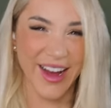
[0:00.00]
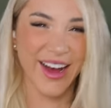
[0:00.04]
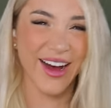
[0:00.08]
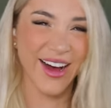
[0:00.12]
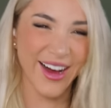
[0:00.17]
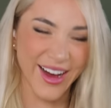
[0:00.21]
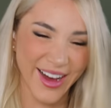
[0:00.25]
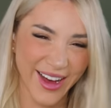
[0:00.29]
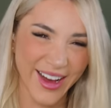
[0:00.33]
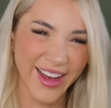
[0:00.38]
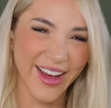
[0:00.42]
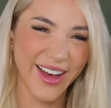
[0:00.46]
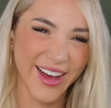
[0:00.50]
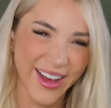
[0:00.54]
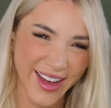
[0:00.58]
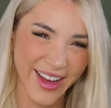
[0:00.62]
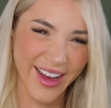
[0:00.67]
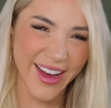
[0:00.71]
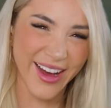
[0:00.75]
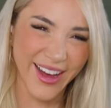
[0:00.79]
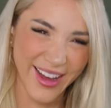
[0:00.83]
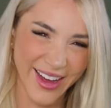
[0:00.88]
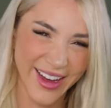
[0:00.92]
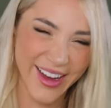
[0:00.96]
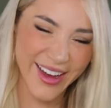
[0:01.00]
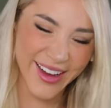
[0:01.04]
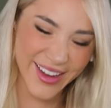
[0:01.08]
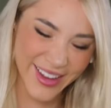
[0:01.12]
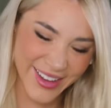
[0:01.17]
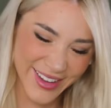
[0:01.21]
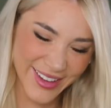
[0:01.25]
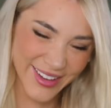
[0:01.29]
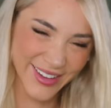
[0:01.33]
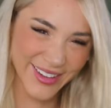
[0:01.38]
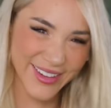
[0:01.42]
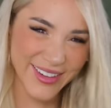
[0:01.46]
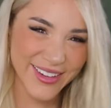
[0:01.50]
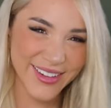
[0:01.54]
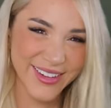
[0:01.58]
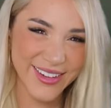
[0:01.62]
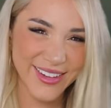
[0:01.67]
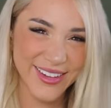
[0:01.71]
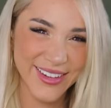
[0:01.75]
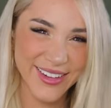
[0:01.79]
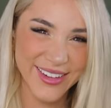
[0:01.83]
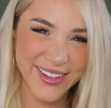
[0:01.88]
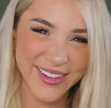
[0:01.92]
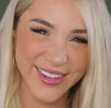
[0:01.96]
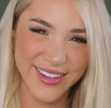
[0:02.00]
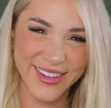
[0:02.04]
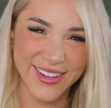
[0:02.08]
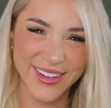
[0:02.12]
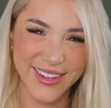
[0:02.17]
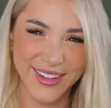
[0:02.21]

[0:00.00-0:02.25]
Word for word: imagine, imagine that that's who they